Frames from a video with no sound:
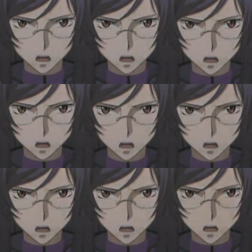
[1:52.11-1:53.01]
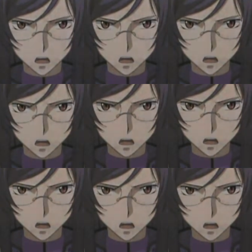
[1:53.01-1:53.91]

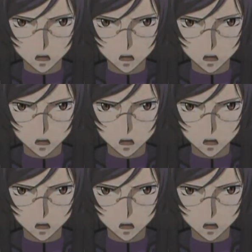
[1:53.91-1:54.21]
(silence)